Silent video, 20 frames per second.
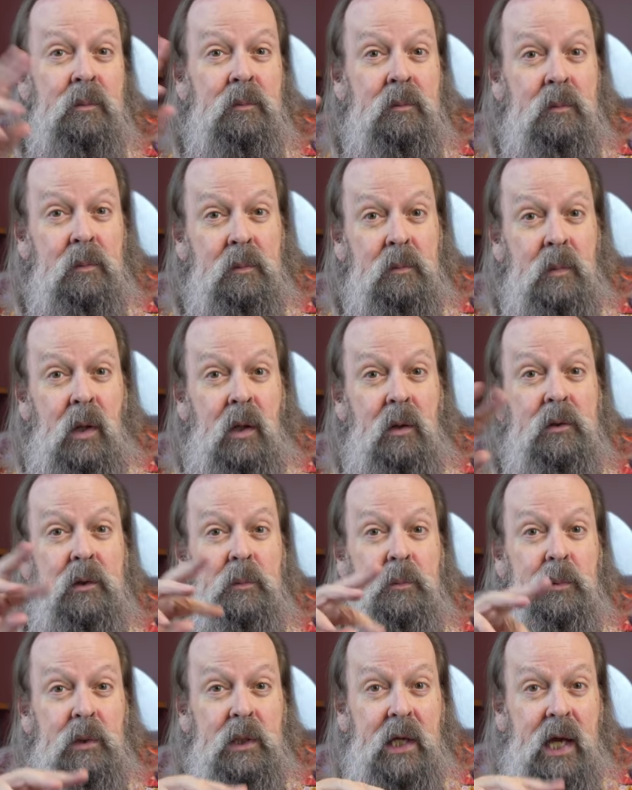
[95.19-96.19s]

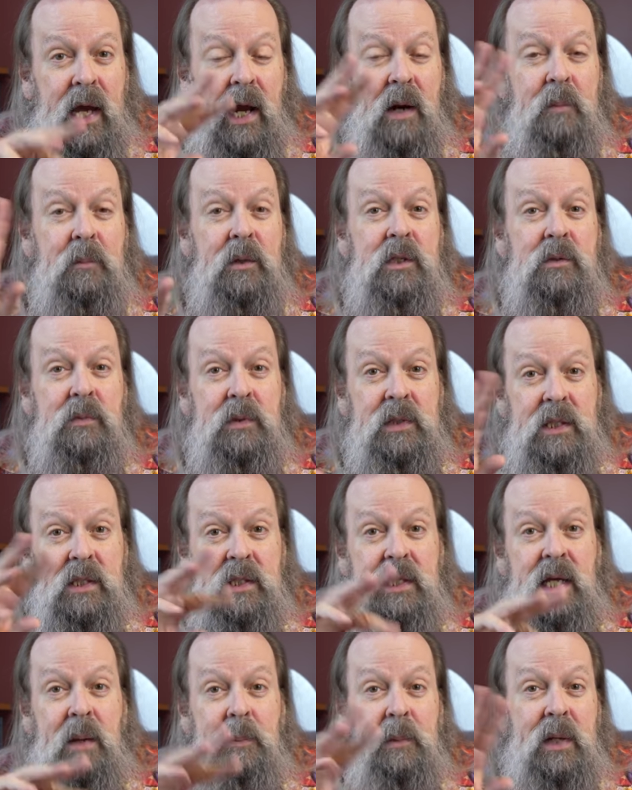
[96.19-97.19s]
multiple cameras with the
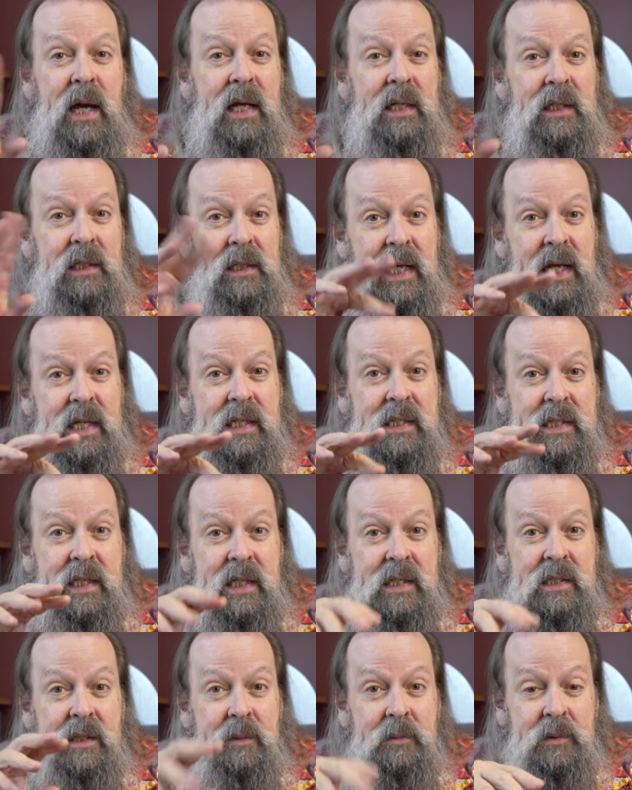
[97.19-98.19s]
same kind of lens
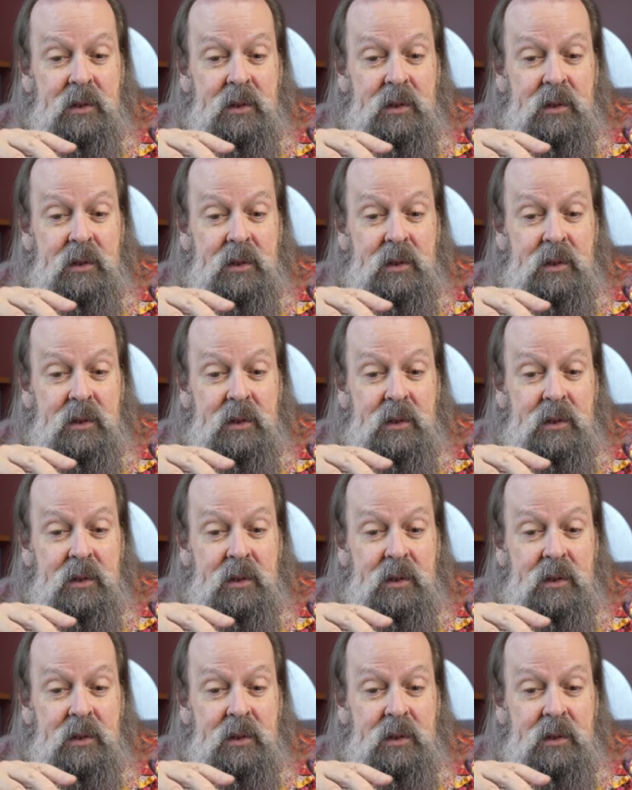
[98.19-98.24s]
system.